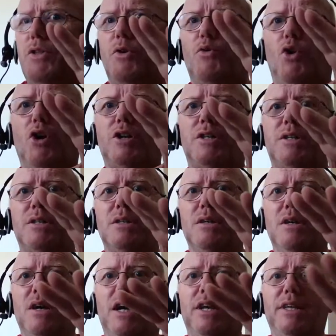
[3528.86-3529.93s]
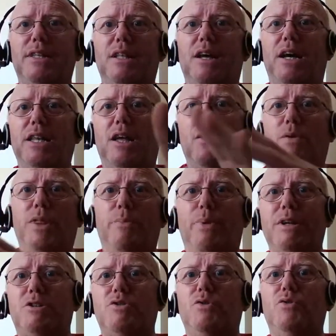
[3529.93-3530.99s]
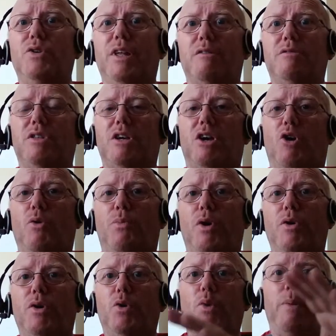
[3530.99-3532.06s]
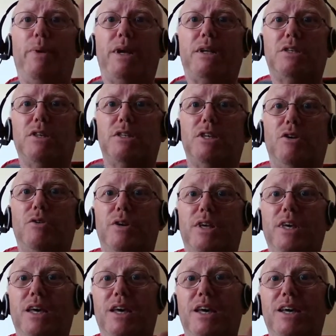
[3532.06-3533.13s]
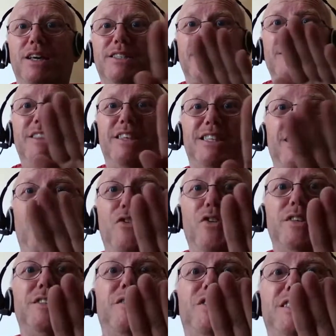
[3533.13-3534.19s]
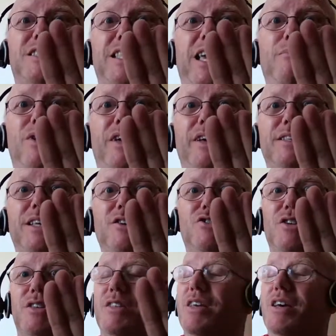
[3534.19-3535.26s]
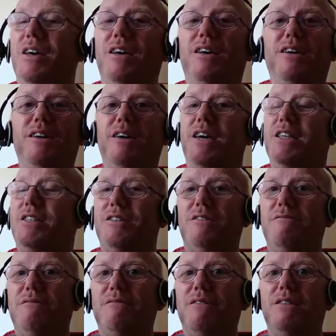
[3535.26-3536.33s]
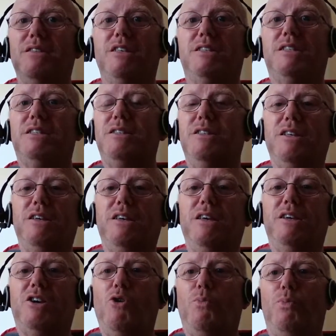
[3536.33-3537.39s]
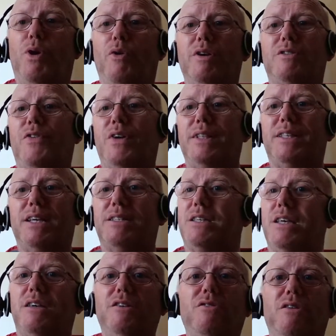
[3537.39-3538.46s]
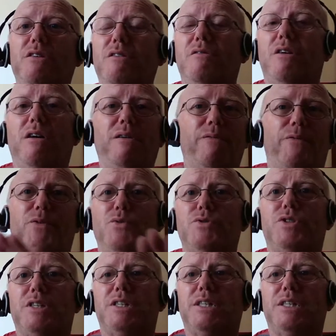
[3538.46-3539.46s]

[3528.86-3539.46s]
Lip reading: the rocks, and the battery ran out of the GoPro, and I went back to the Sony. See the difference of the stabilization. The GoPro is fantastic. You can't fault the